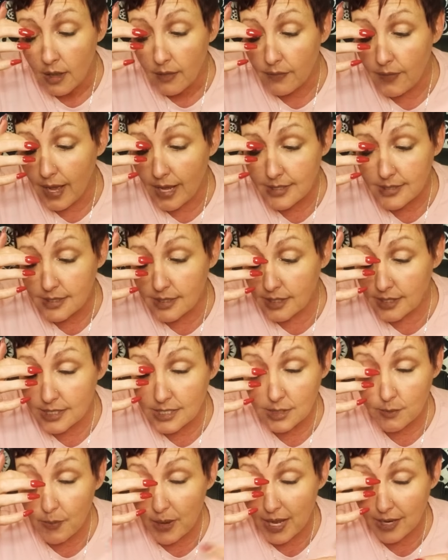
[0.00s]
That's an
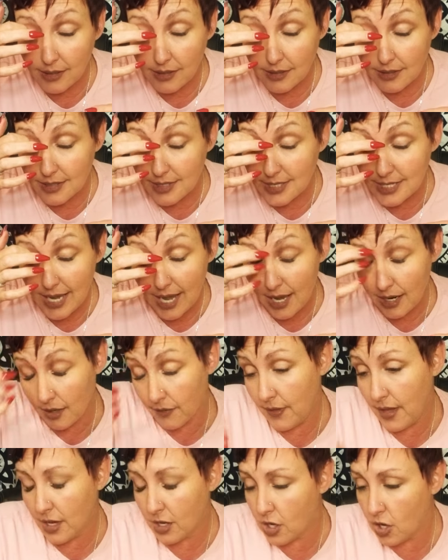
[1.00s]
expanded
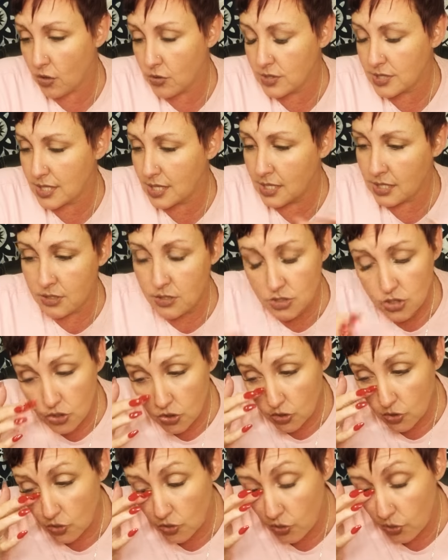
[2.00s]
deck that goes
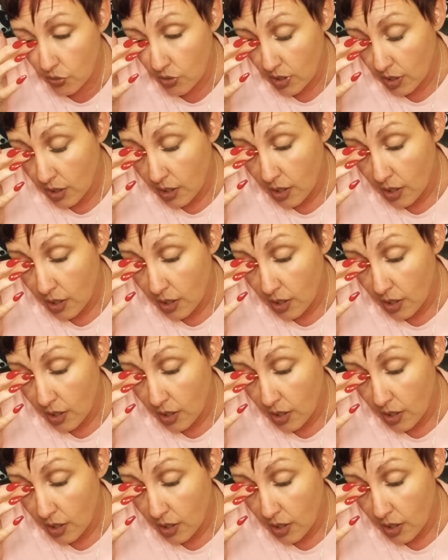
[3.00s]
into...